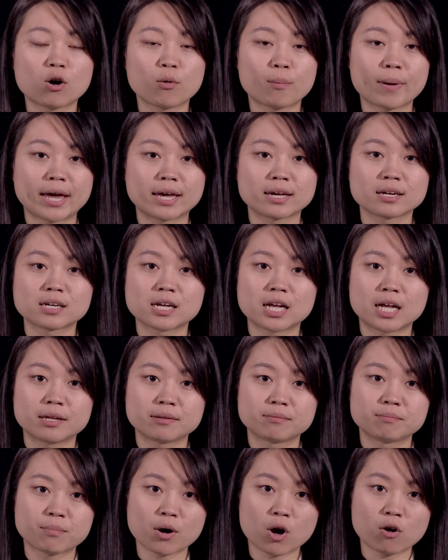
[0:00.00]
obeying
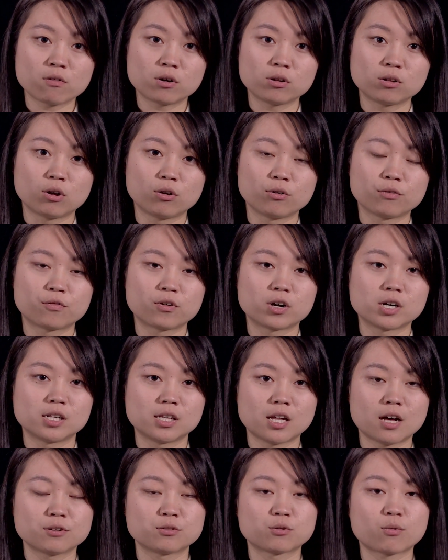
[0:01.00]
a power law for a
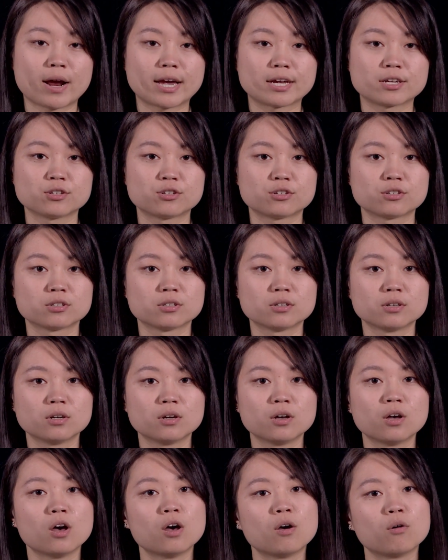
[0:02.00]
large range.
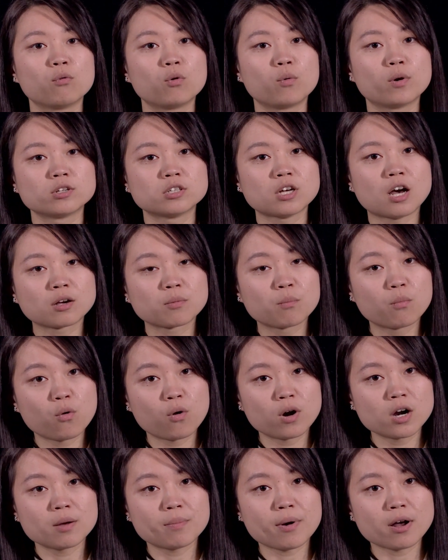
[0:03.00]
We will talk
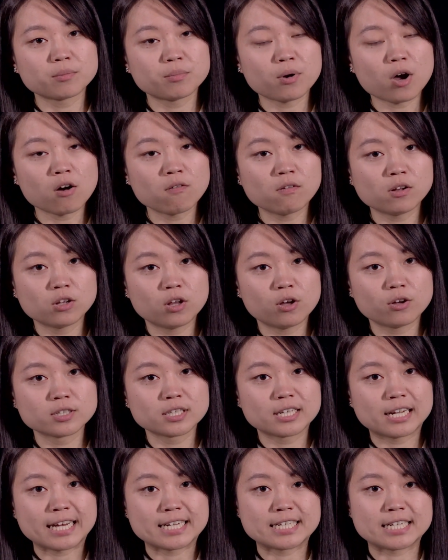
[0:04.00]
more about power
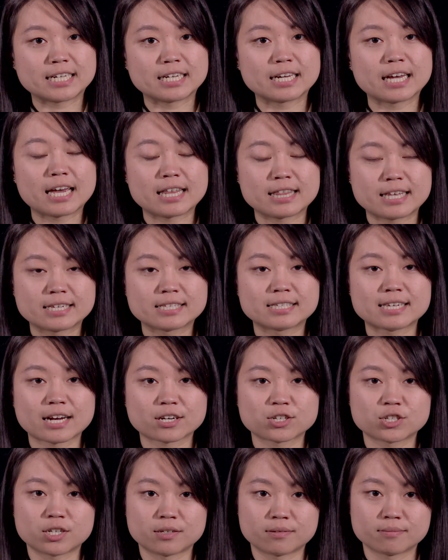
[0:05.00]
laws later in this
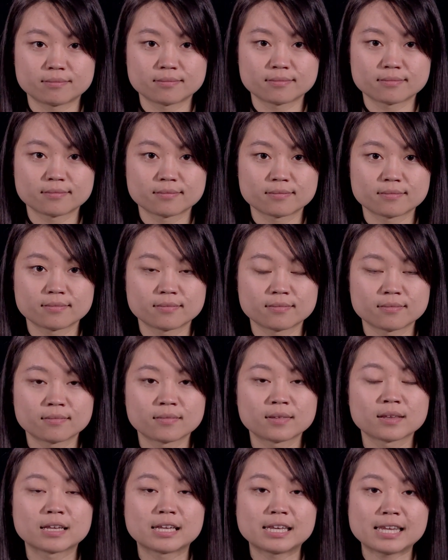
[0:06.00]
section.
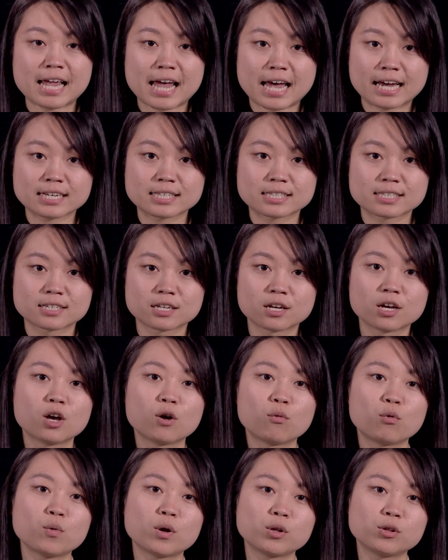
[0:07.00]
Next,
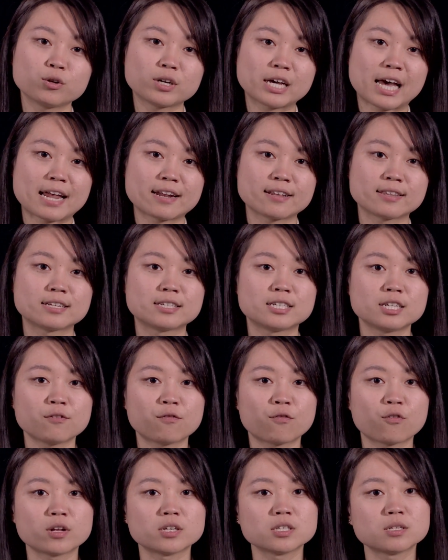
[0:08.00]
we will look at the
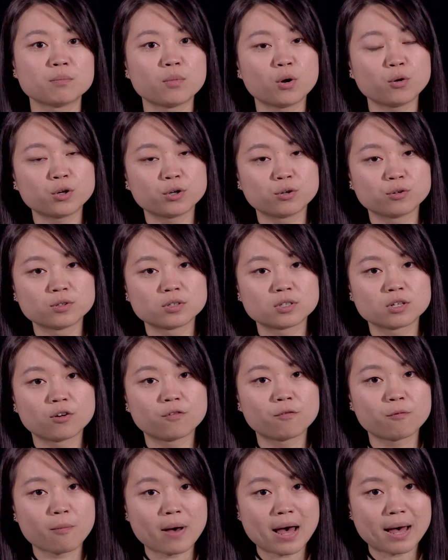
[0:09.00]
different models
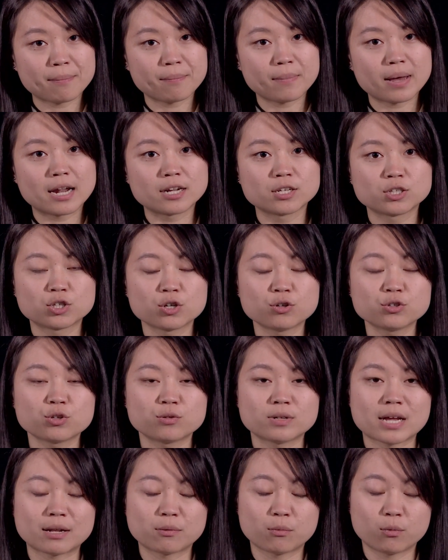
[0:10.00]
of web and
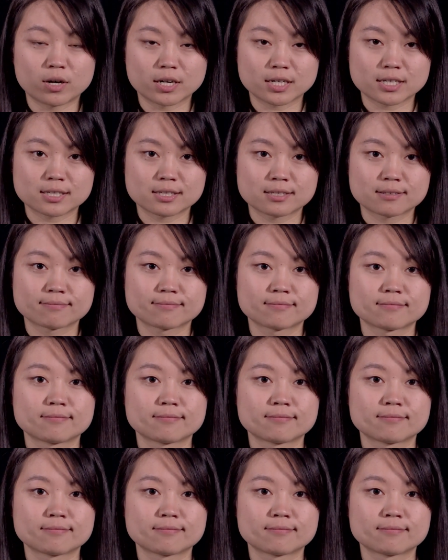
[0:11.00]
social networks.